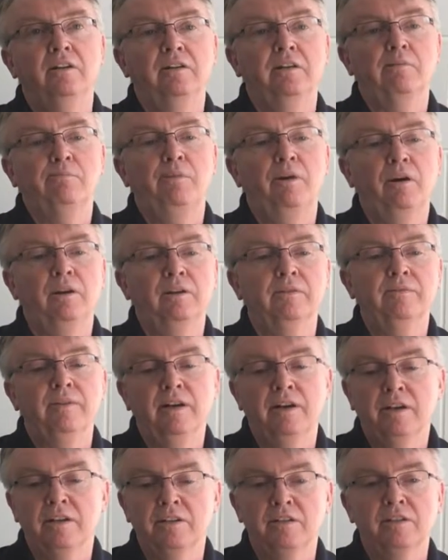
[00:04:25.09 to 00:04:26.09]
The bottom
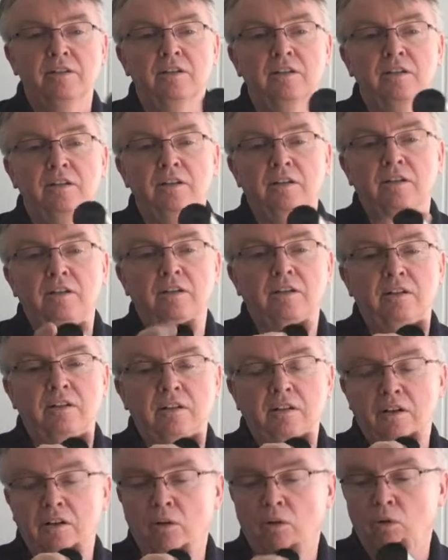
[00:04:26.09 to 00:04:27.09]
has a
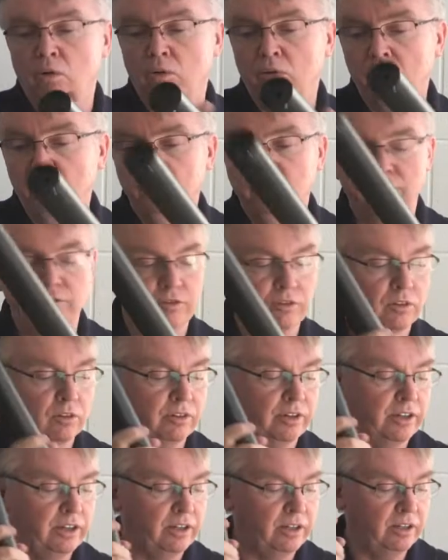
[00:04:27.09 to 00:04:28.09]
hole
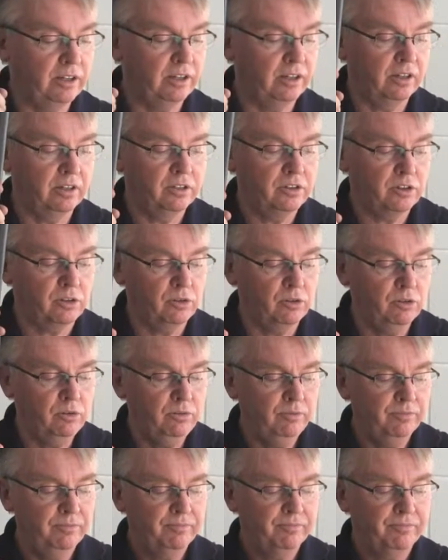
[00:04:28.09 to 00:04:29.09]
for a screw.
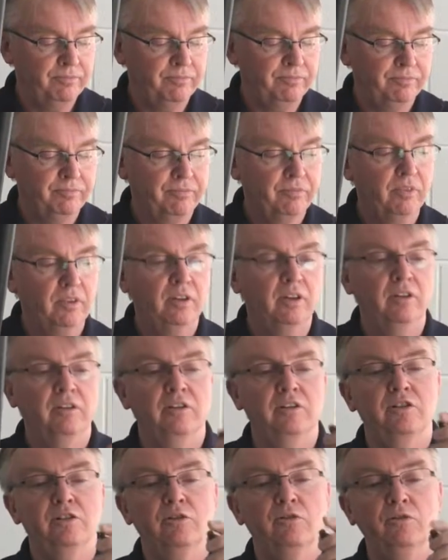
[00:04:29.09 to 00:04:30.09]

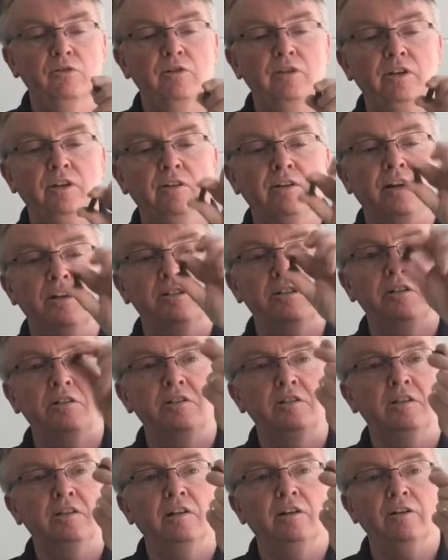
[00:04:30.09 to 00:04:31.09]
The screw here actually
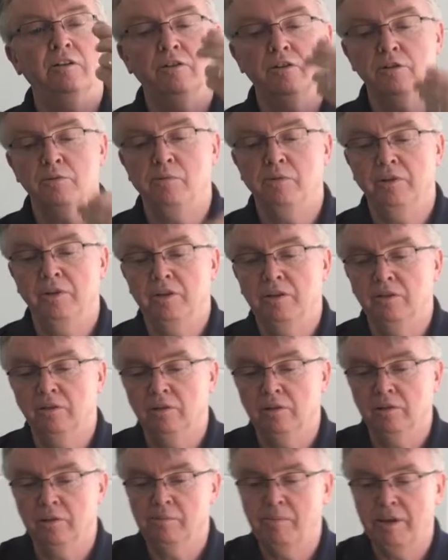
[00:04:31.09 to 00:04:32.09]
is the largest one in your
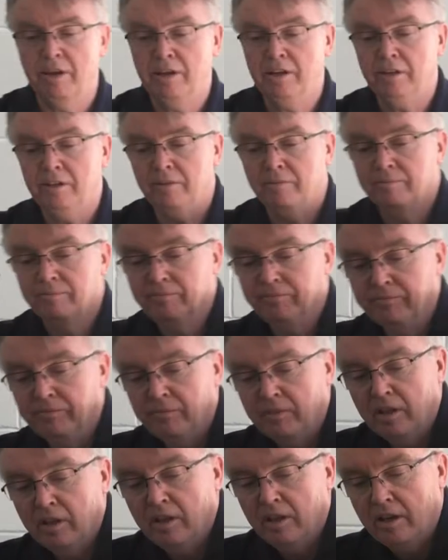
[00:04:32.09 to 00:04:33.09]
little bag.
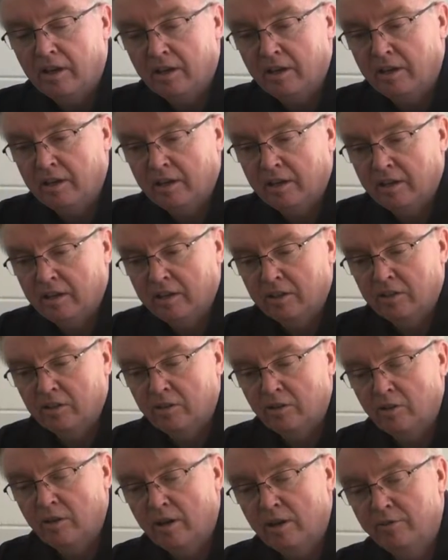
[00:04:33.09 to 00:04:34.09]
And
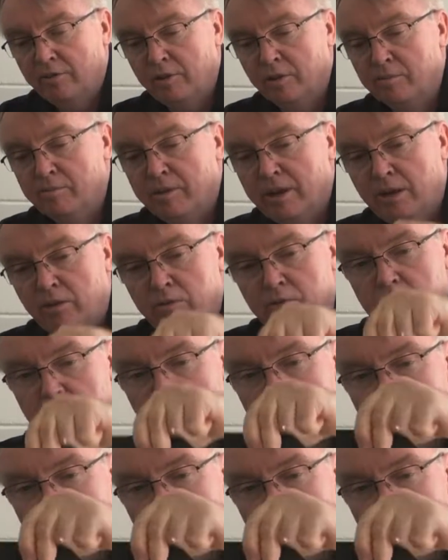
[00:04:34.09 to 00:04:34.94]
you have your mount.